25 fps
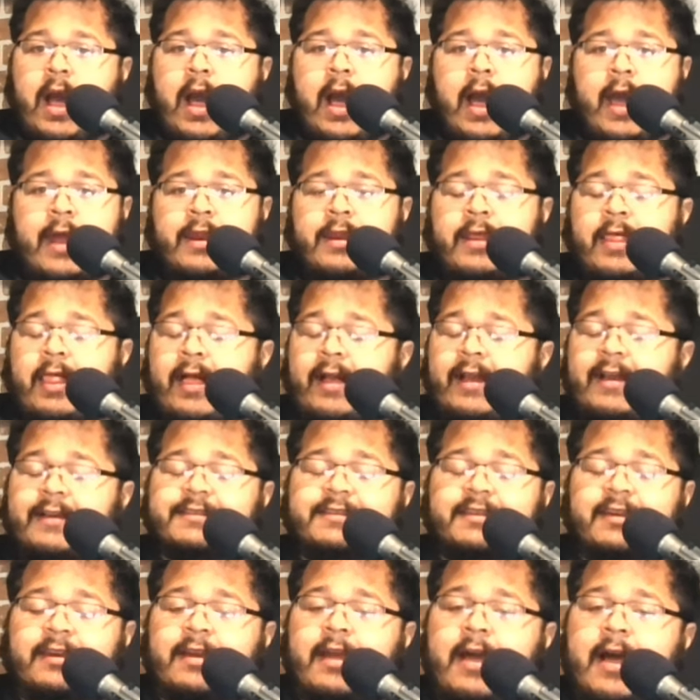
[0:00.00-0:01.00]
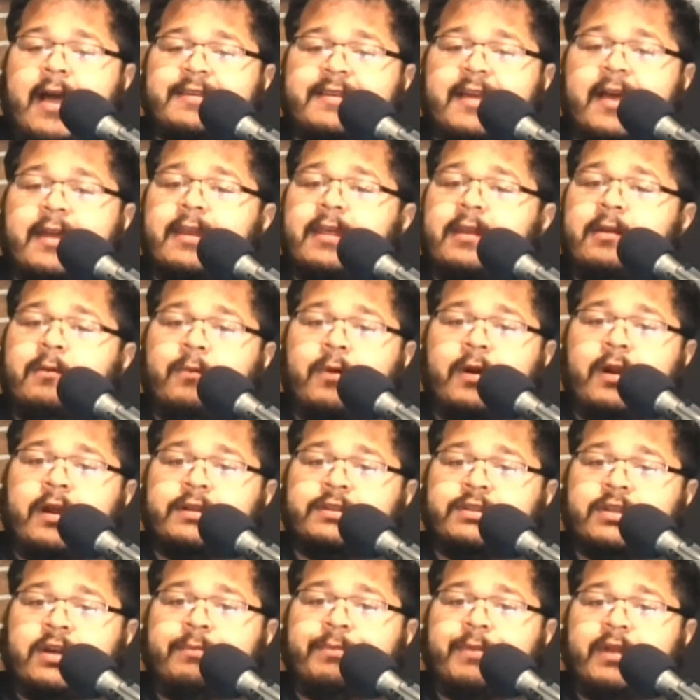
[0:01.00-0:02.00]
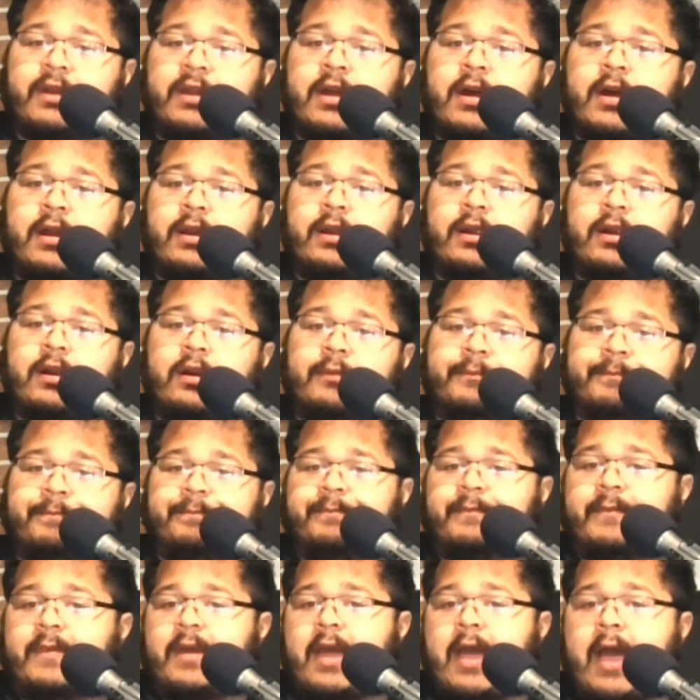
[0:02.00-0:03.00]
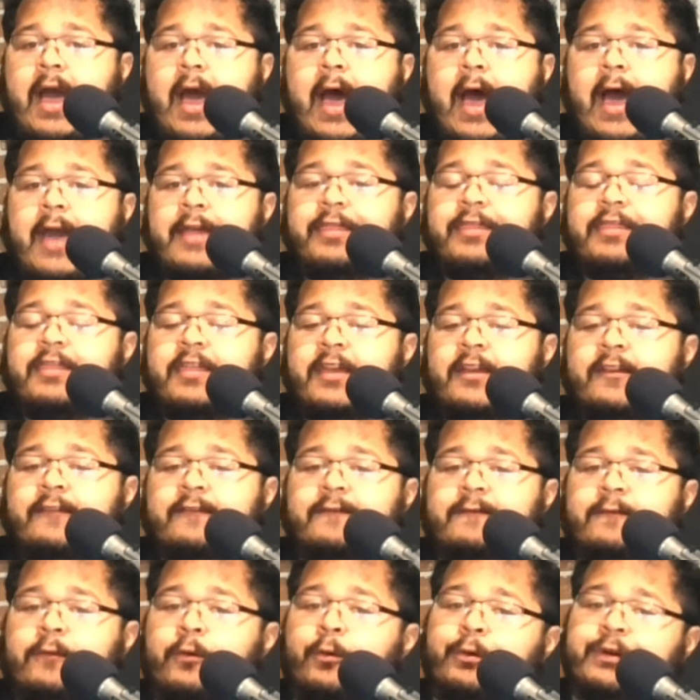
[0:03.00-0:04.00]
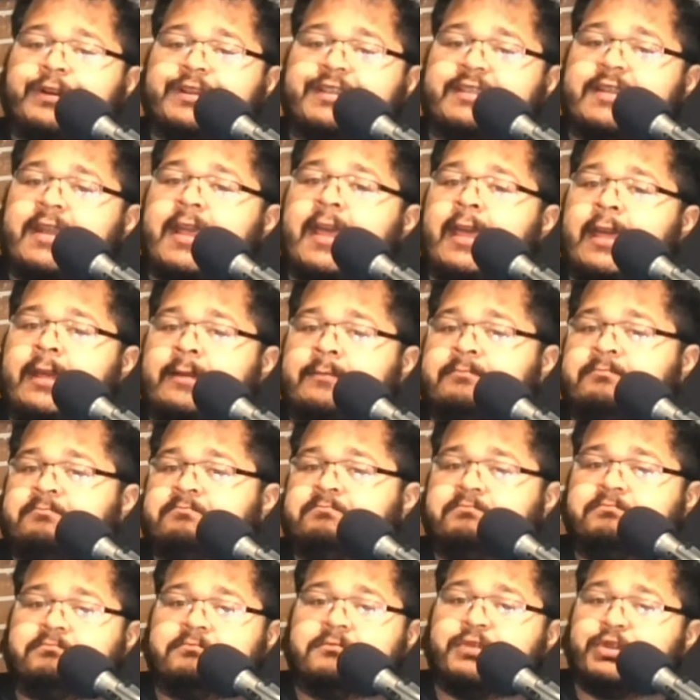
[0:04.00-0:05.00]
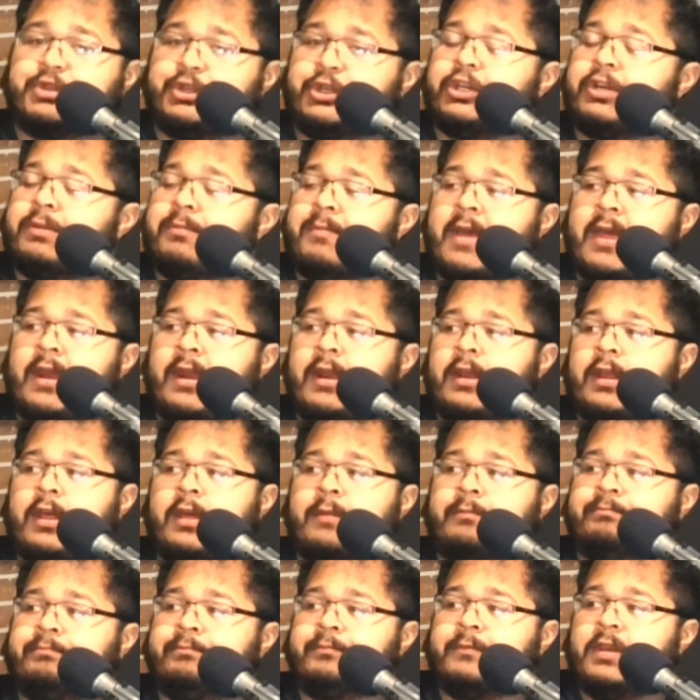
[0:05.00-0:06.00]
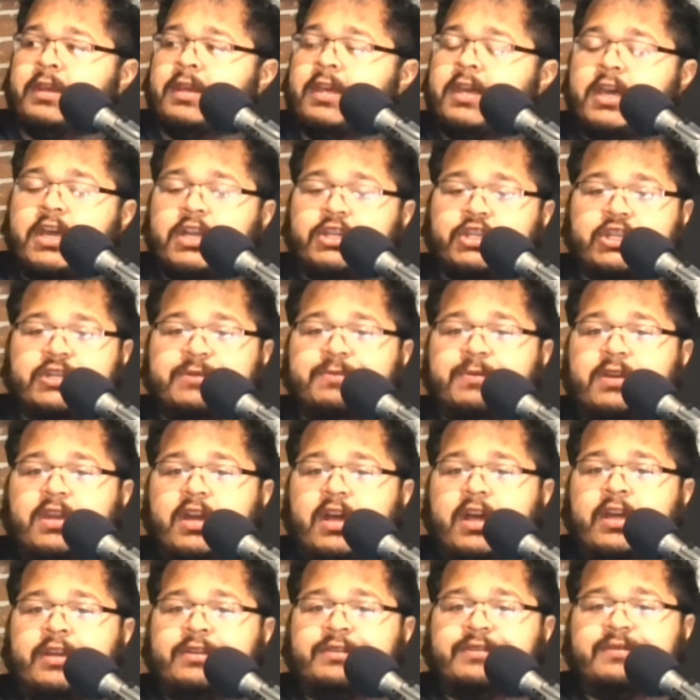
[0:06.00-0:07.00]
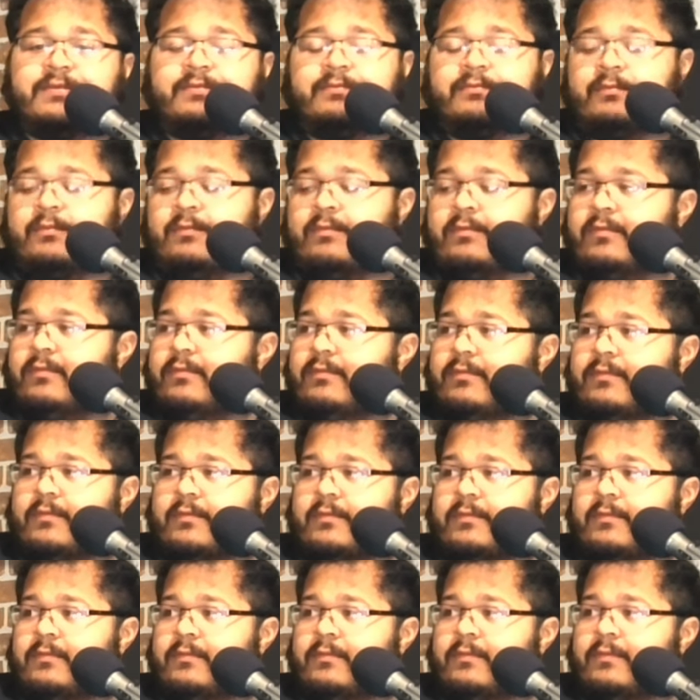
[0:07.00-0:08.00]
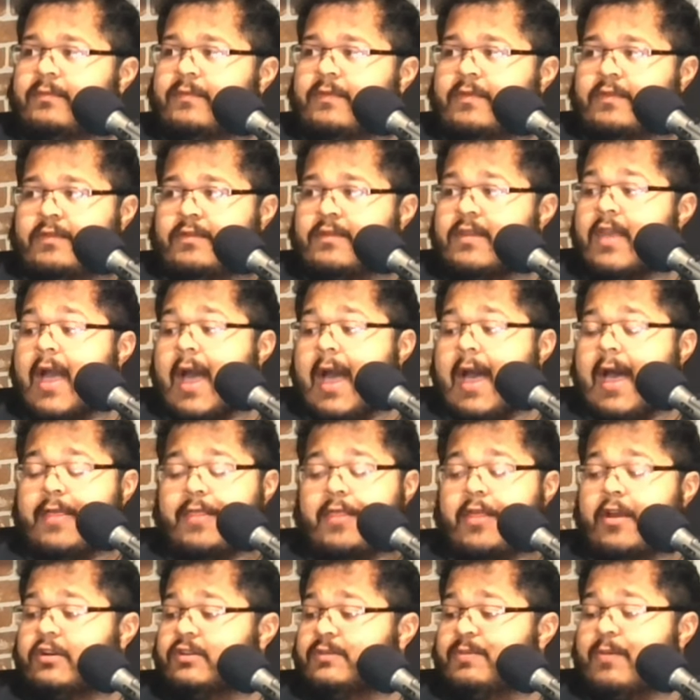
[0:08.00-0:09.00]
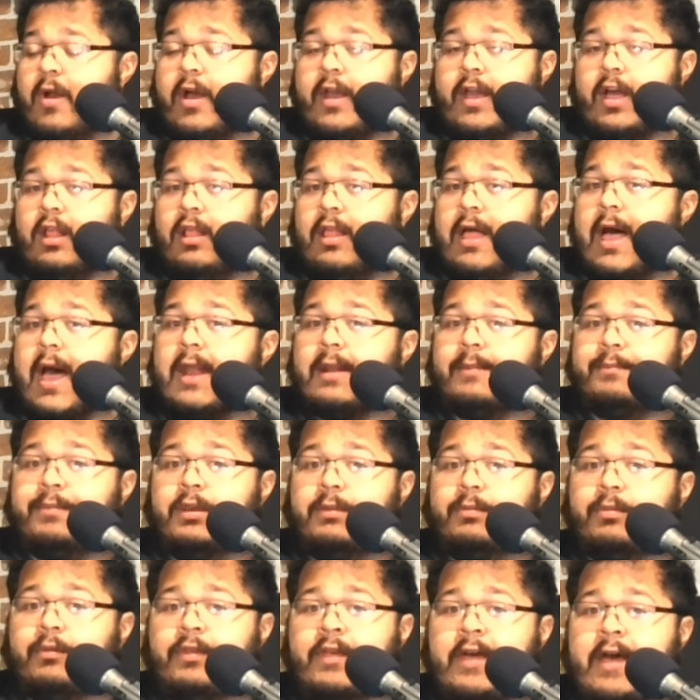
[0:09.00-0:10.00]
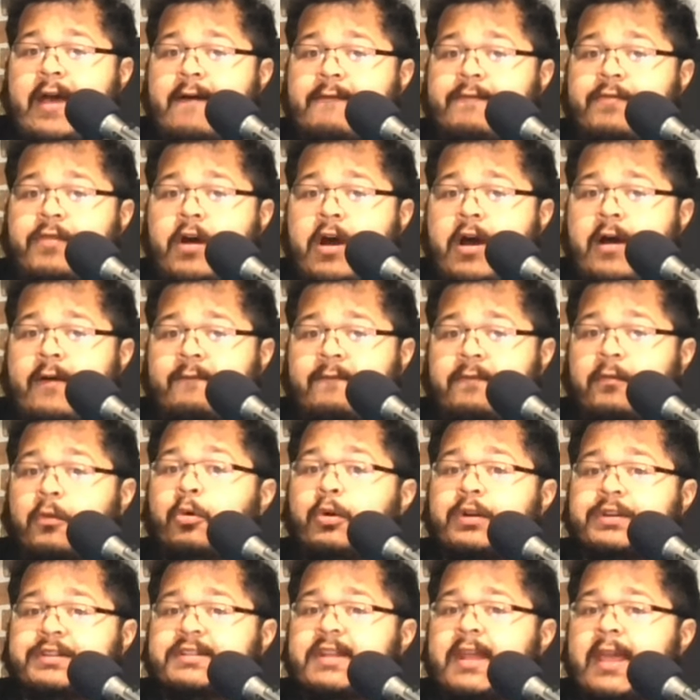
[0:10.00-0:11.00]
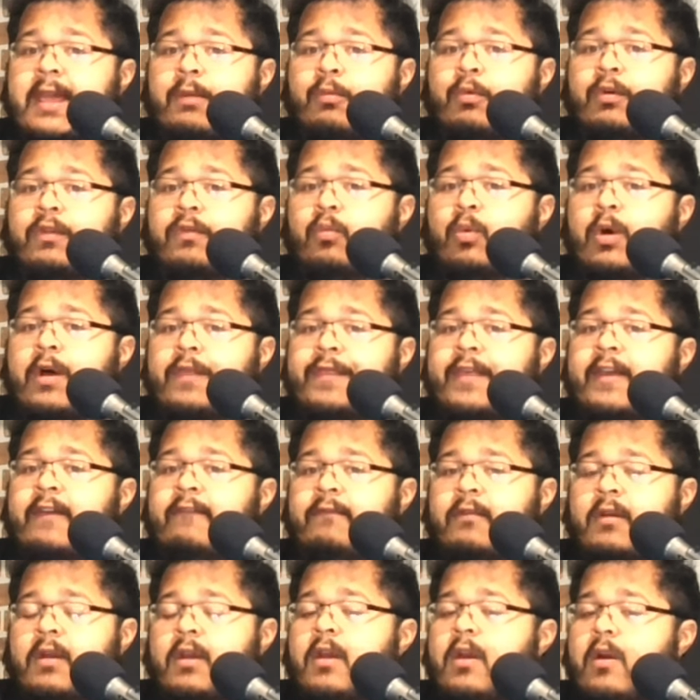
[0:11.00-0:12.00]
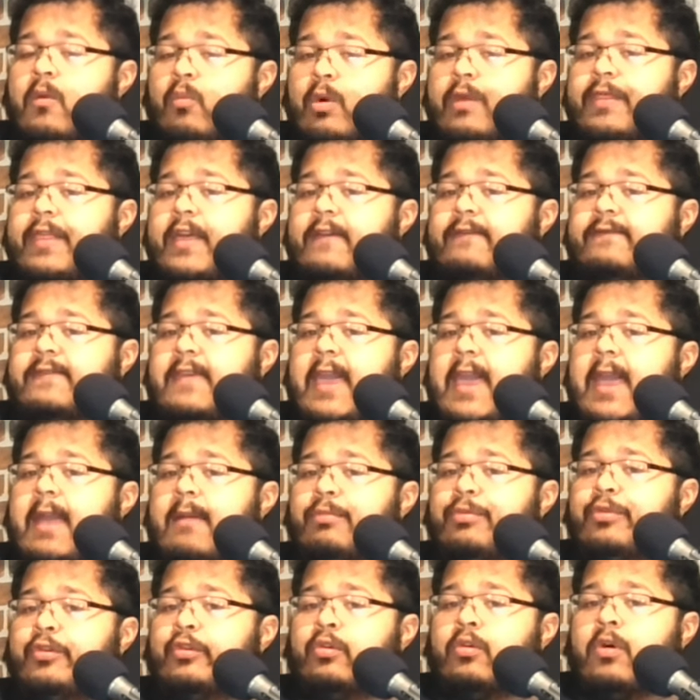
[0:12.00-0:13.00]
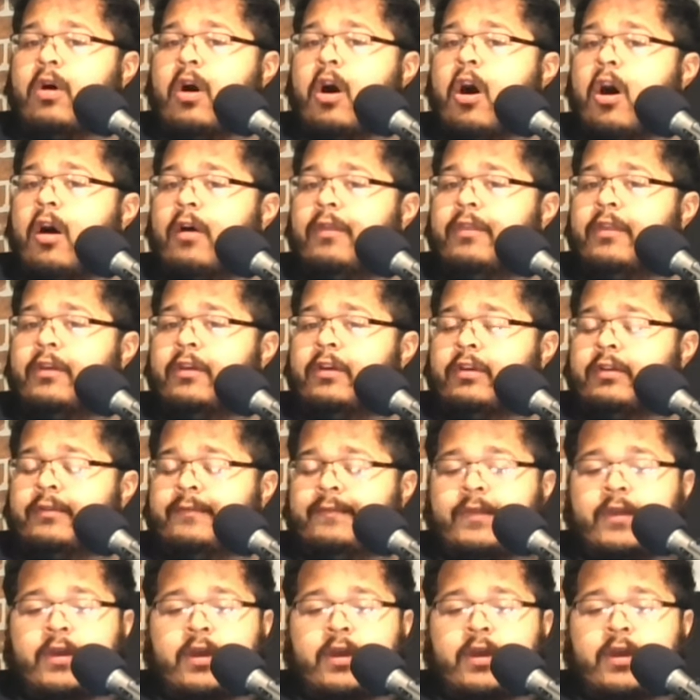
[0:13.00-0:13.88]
like I said, guys, I didn't want to jump the gun here. I think Florida State should have made it in, just because. And I don't think you're alone at all. Yeah, there's probably a lot of people that have thought Florida State, with what they've came through, all the